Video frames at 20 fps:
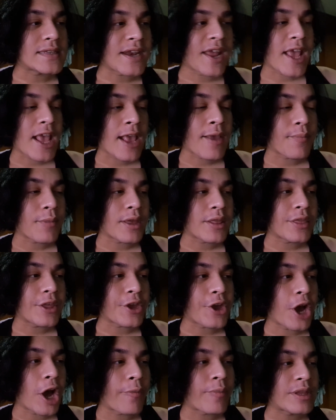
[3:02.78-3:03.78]
name in the
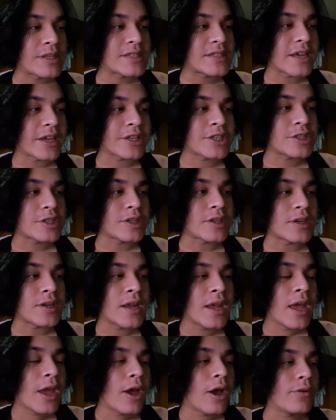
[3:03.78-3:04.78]
comment
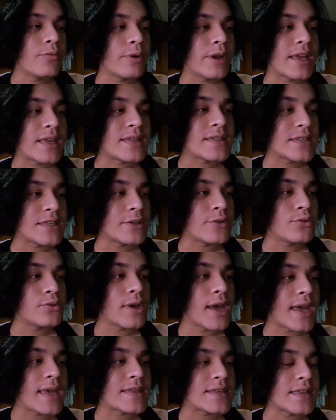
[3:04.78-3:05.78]
section, when I see you
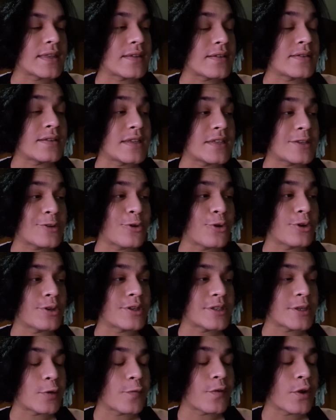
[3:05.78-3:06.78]
guys in the Discord
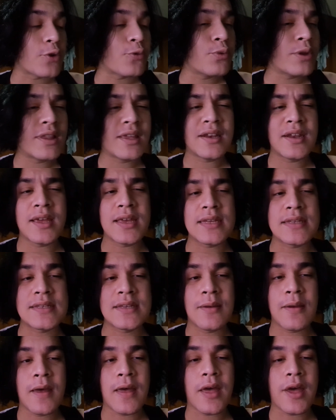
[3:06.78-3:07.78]
server, it really does
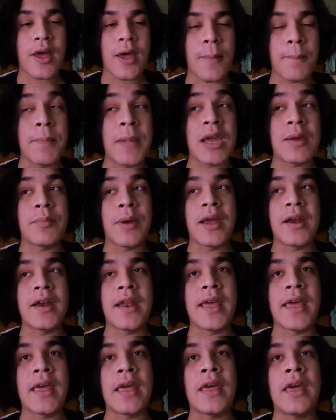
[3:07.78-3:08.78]
uh, make my
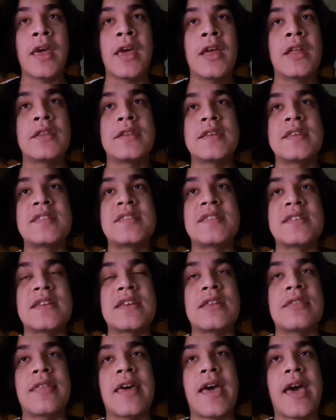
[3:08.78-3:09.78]
day to
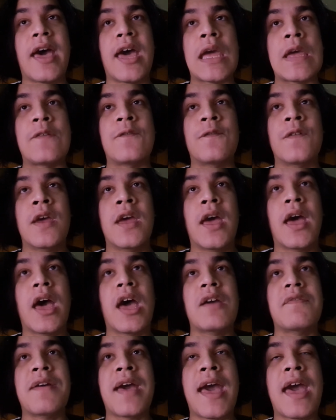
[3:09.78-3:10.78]
see that I've
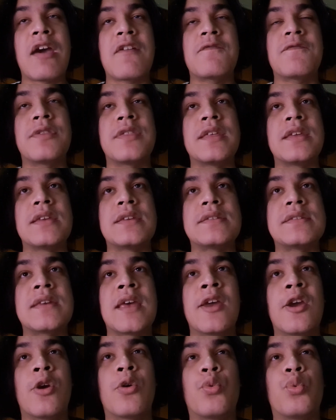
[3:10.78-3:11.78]
I've have these
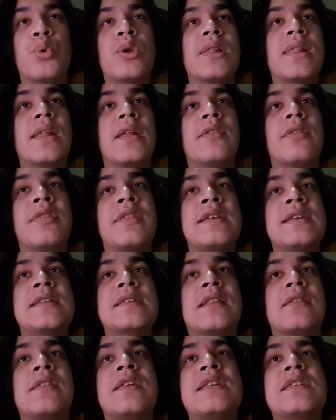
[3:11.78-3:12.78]
re- these
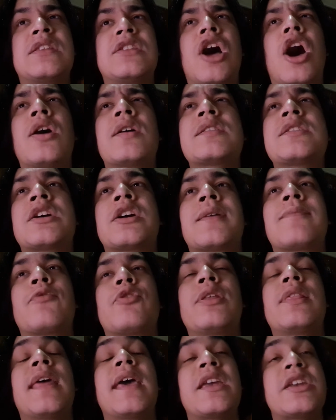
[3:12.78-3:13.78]
these long-term
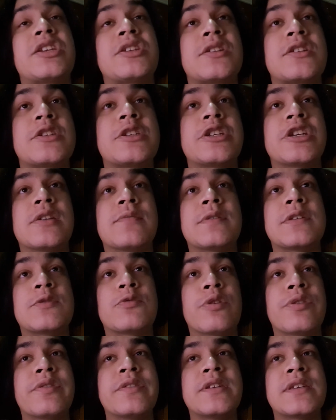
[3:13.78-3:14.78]
relationships
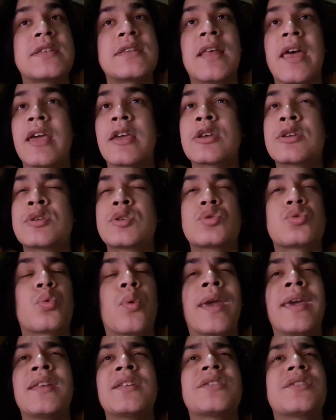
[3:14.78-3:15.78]
with just like
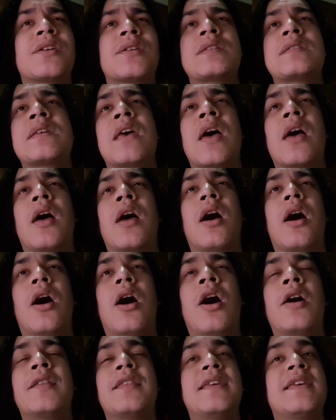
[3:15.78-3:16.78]
strangers
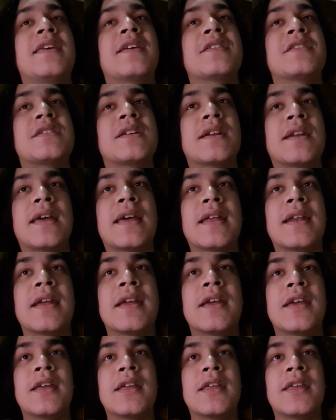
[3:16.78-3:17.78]
on the internet
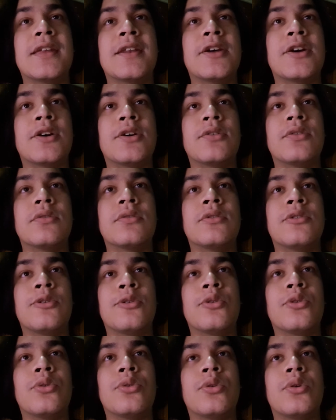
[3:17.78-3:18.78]
you know
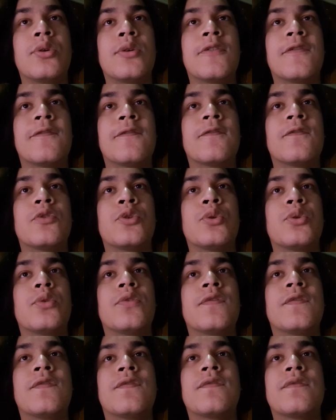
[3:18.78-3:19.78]
who
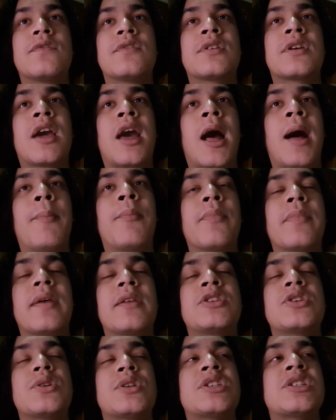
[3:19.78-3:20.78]
who've come
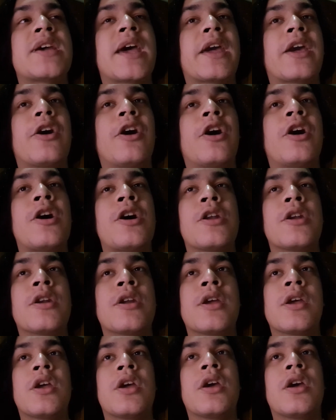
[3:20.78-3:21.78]
to check
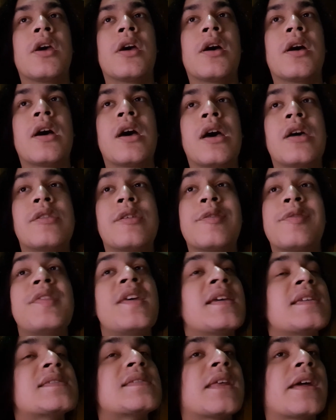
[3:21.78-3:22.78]
on uh, the
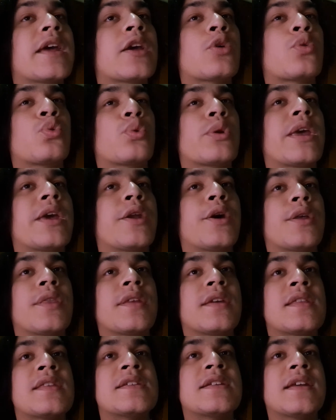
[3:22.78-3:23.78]
things that I create on
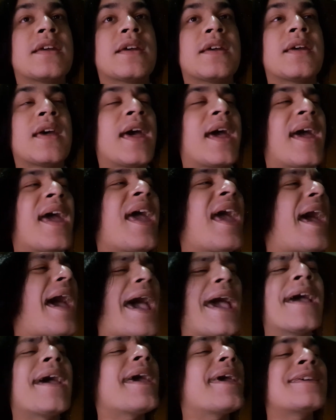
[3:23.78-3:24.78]
the internet. I,
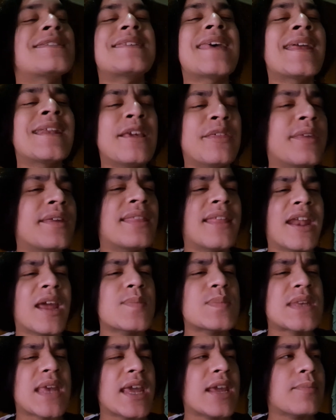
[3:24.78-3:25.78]
I, is anything that
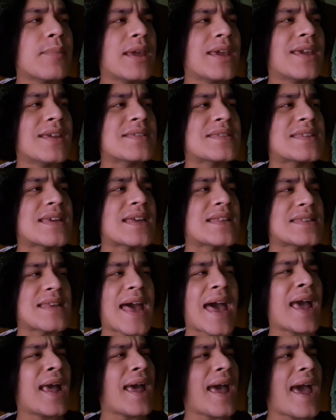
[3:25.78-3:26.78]
I'm saying making sense?
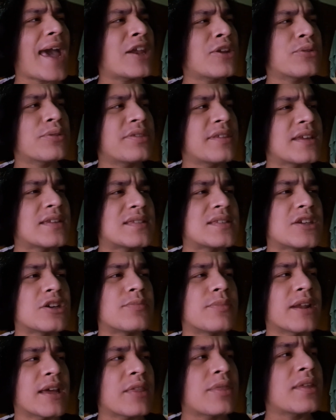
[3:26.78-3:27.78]
I, I don't think so,
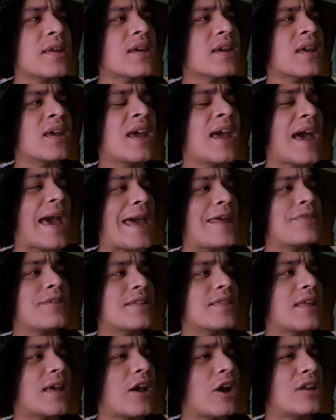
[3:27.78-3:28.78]
but I think I
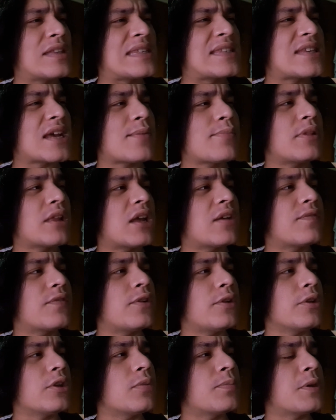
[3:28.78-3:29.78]
think that on some
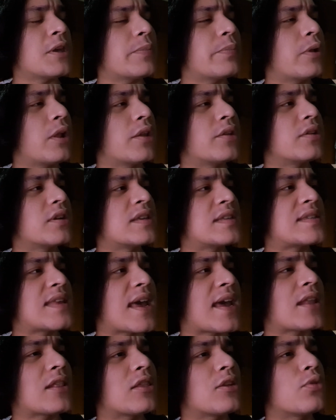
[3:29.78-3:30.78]
level you people
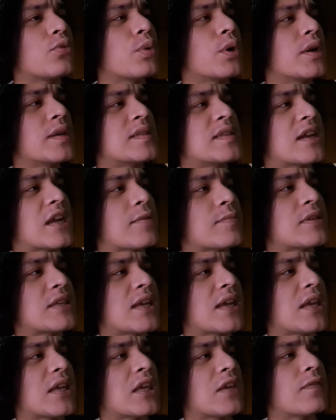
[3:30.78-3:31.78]
understand the words that I'm
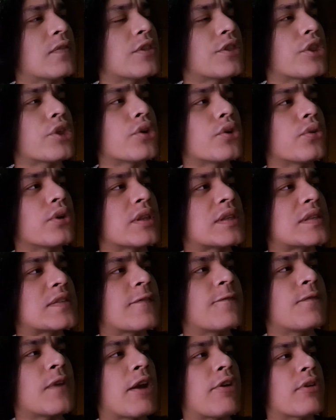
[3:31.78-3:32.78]
saying, even though it's
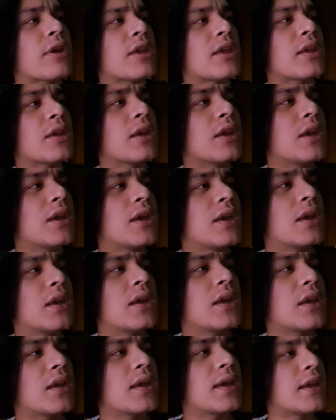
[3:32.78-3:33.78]
very
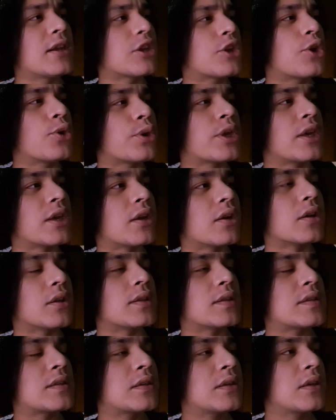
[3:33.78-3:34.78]

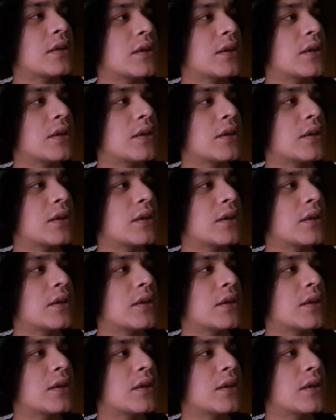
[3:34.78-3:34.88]
incoherent.